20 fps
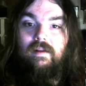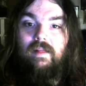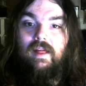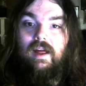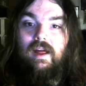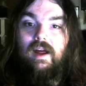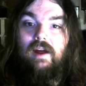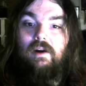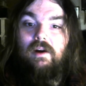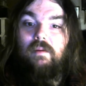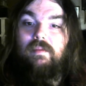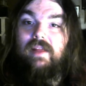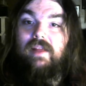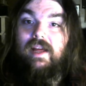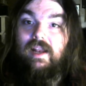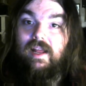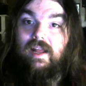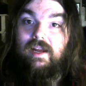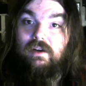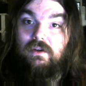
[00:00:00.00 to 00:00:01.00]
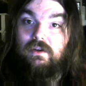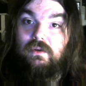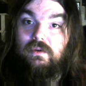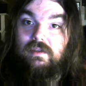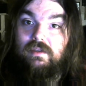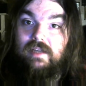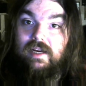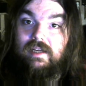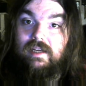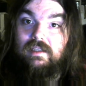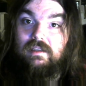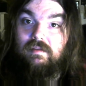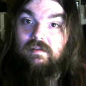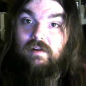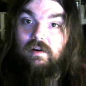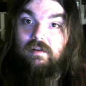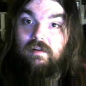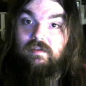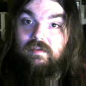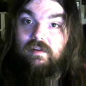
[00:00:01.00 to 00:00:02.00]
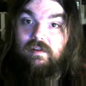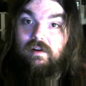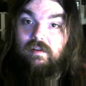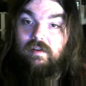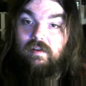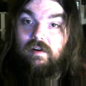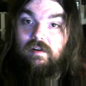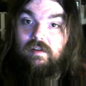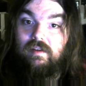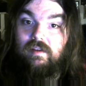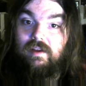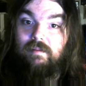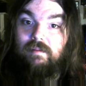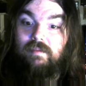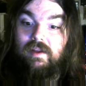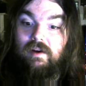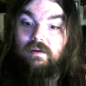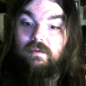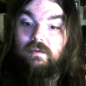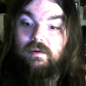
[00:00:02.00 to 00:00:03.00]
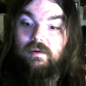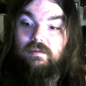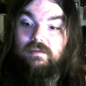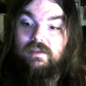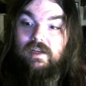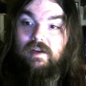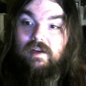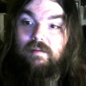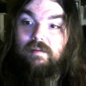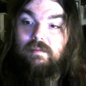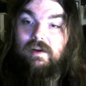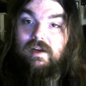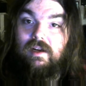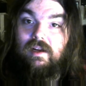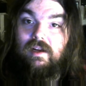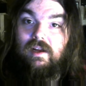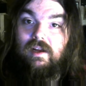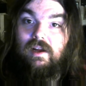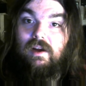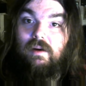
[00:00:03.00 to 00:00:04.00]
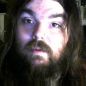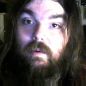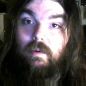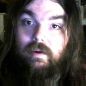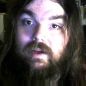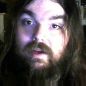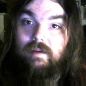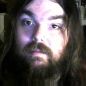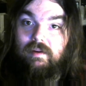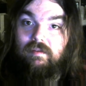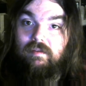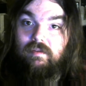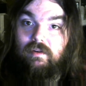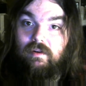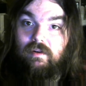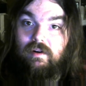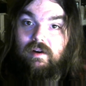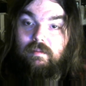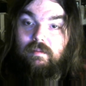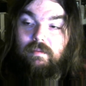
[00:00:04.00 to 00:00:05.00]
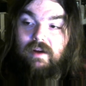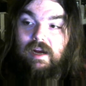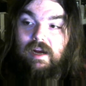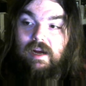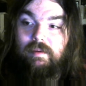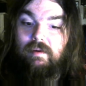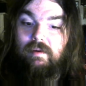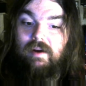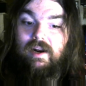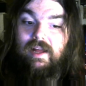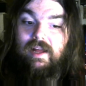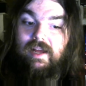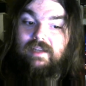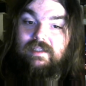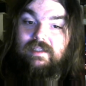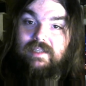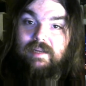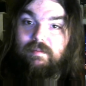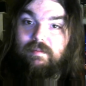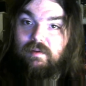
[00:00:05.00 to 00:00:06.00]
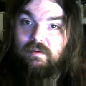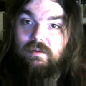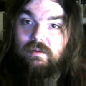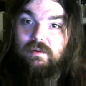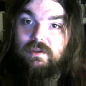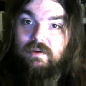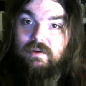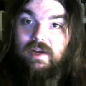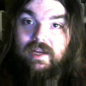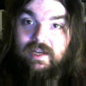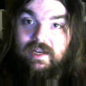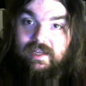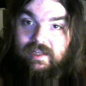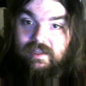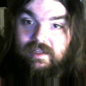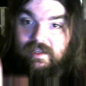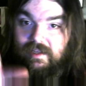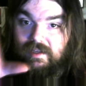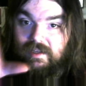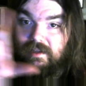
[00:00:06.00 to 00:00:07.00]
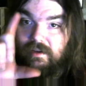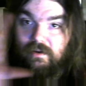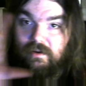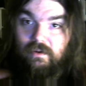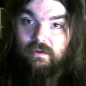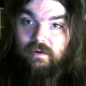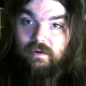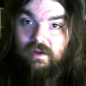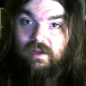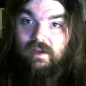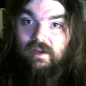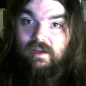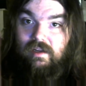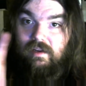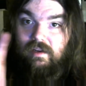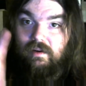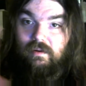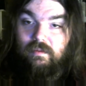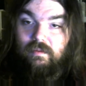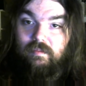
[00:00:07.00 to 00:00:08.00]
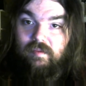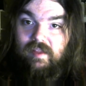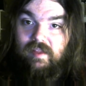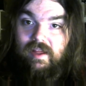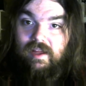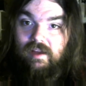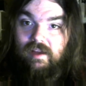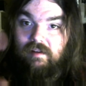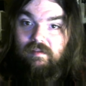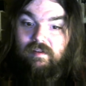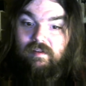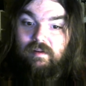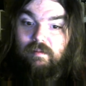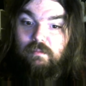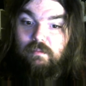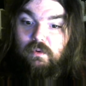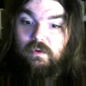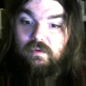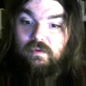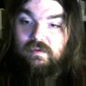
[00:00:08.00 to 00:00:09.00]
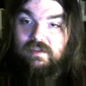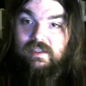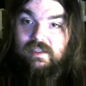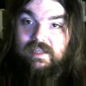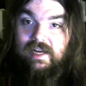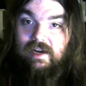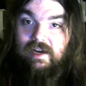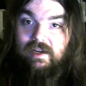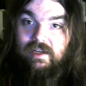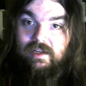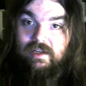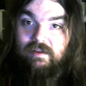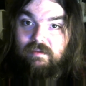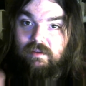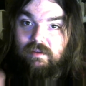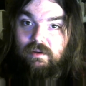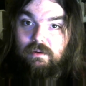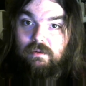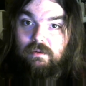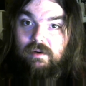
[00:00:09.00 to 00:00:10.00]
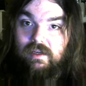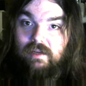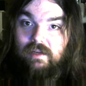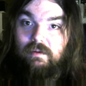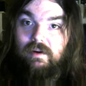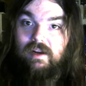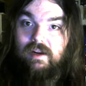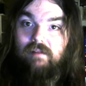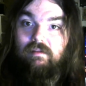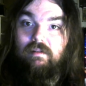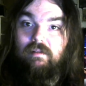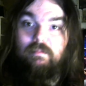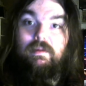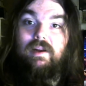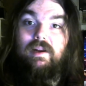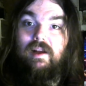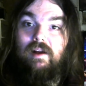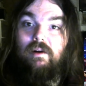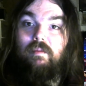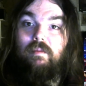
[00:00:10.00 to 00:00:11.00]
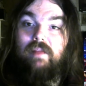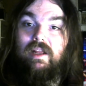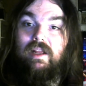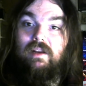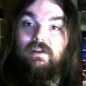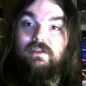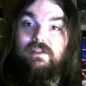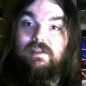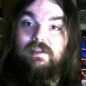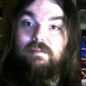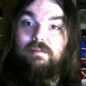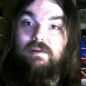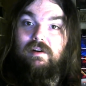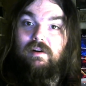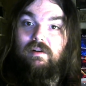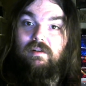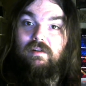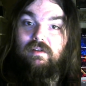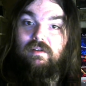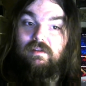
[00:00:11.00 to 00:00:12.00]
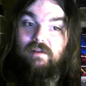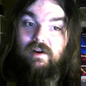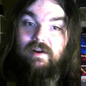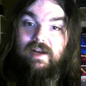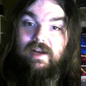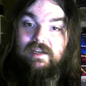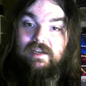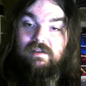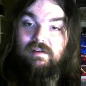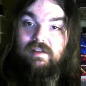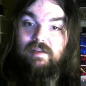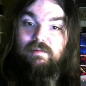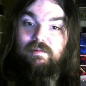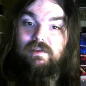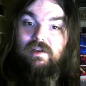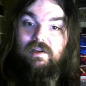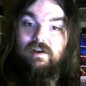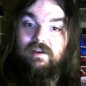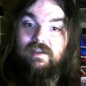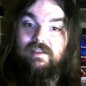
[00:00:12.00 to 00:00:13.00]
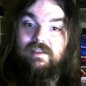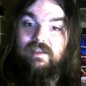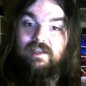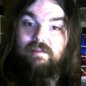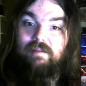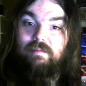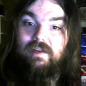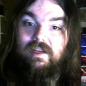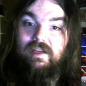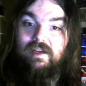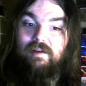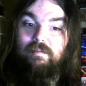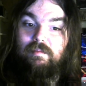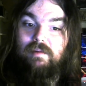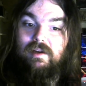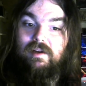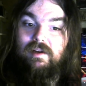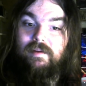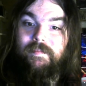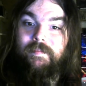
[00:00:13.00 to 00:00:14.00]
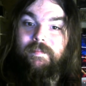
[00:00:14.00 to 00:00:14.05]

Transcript: I hope that like two seconds of her of her theme there won't um, uh, won't get me for uh, copyright. I had to skip through so I could get the little little thing of moves Natalya twenty whatever. But I hope that little snippet of her, her actual theme song doesn't get me um, uh,